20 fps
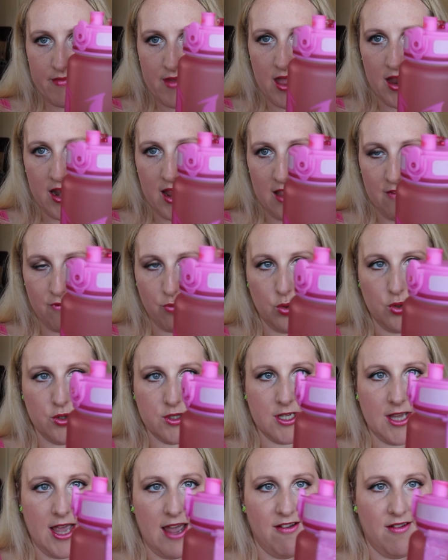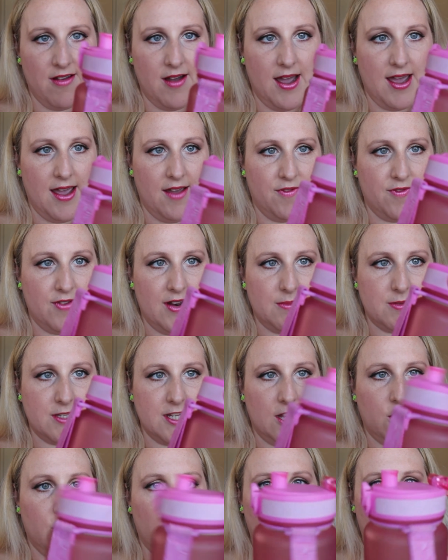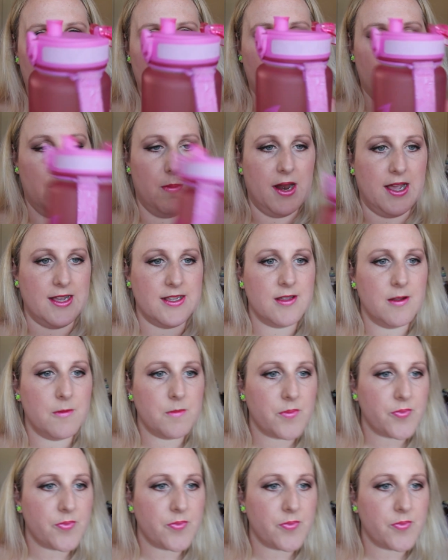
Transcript: And I have water, I have lipstick all over the place.